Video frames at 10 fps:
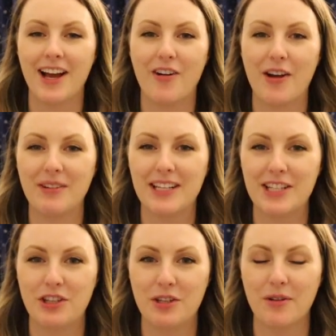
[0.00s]
Well, oh, I'm gonna
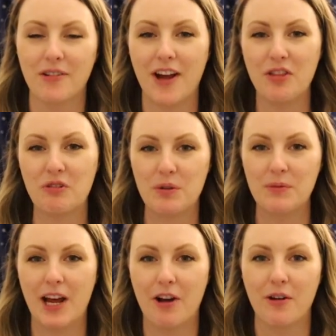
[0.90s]
take you around the room
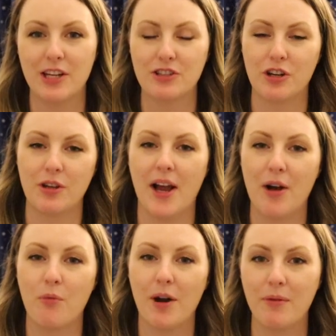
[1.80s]
now and show you
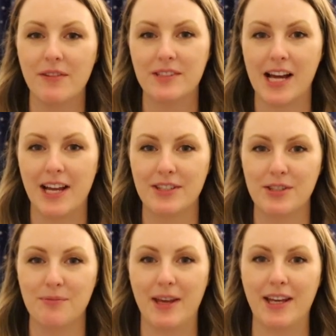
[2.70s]
what we've done
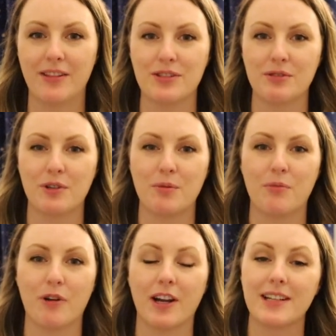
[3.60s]
to make this room
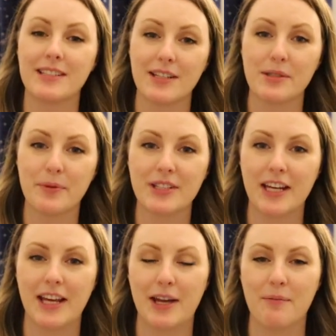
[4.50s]
more accessible to
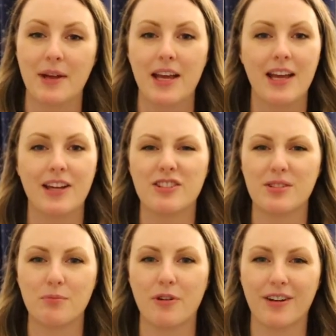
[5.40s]
him and
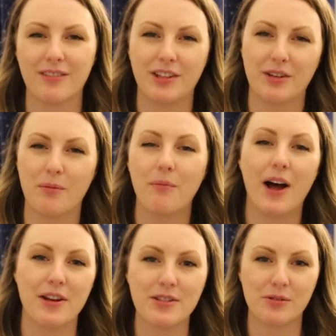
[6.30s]
just more, you know,
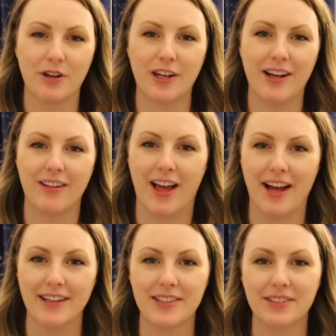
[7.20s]
Montessori
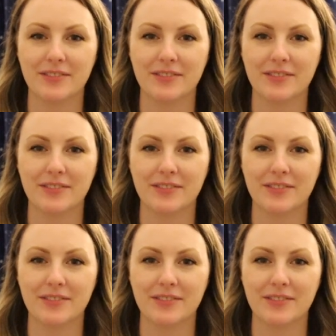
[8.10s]
aligned.